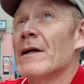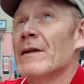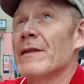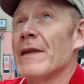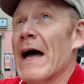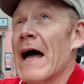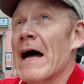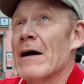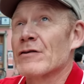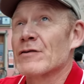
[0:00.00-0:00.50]

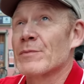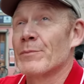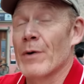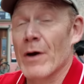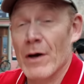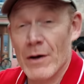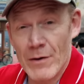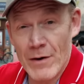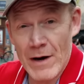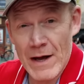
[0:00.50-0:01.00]

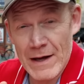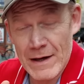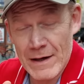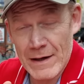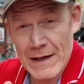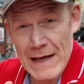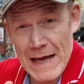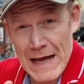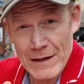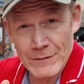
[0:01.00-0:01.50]

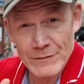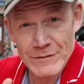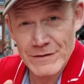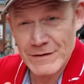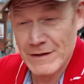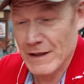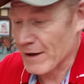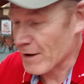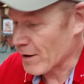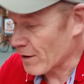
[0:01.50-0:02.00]
Hausbrauerei
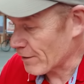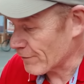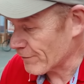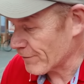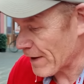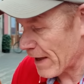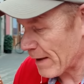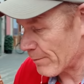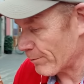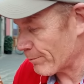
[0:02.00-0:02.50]
Altstadthof,
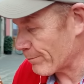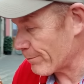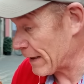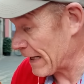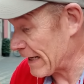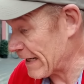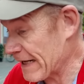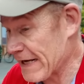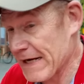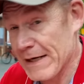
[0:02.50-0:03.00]

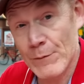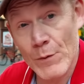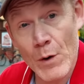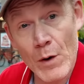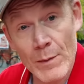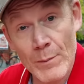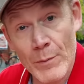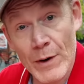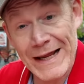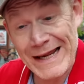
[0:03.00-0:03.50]
played a key role
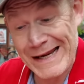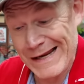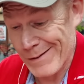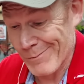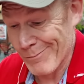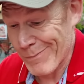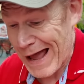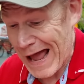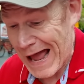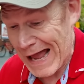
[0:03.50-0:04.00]
in bringing
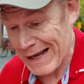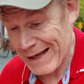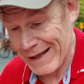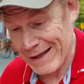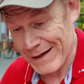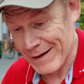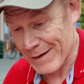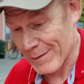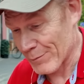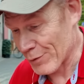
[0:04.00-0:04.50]
it back
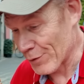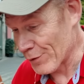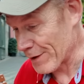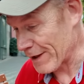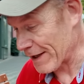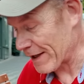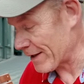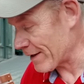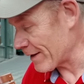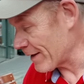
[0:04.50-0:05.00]
and brewing
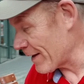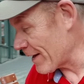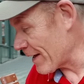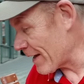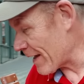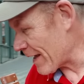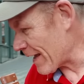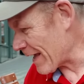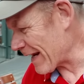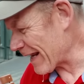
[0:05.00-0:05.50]
it.
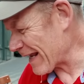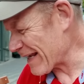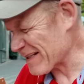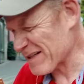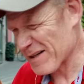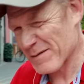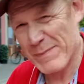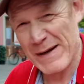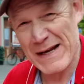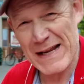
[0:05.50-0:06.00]
And I guess
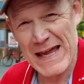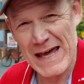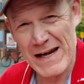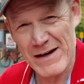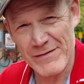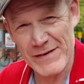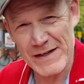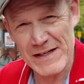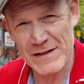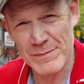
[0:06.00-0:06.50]
there's been kind
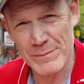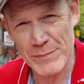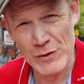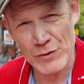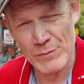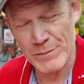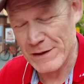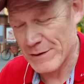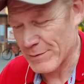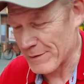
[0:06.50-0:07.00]
of a
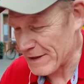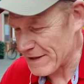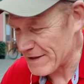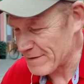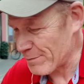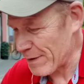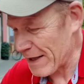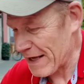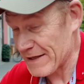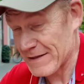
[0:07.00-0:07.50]
dispute between this
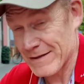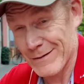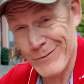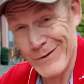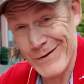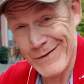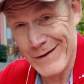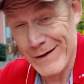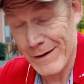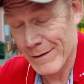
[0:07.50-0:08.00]
place and one
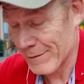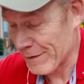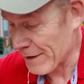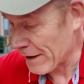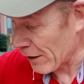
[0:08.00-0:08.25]
of the